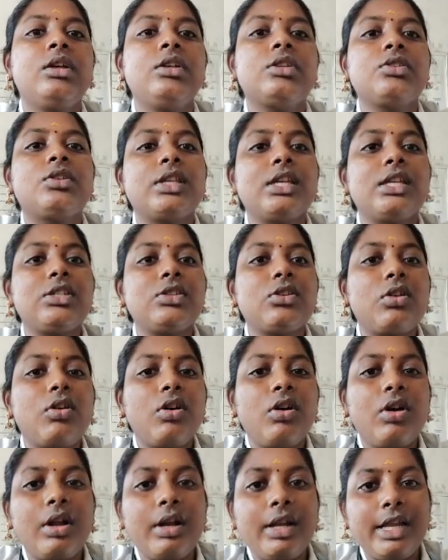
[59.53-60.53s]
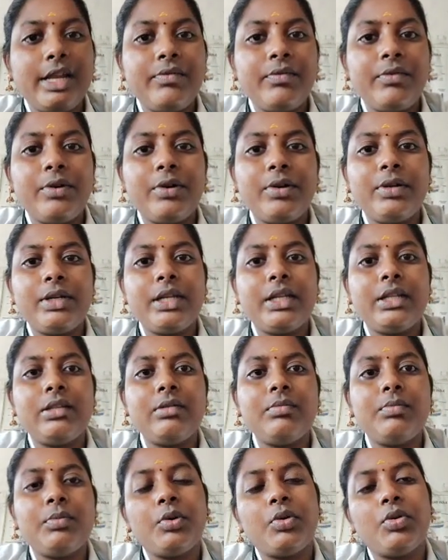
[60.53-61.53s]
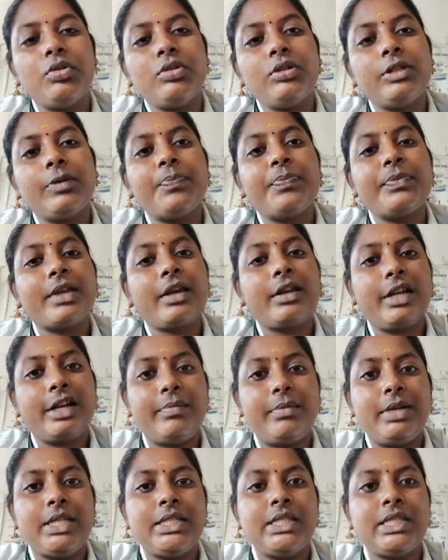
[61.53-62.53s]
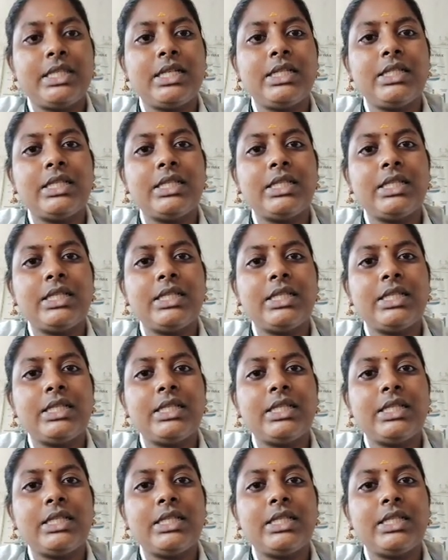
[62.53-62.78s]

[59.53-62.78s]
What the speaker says: So these are all involved in both red blood cells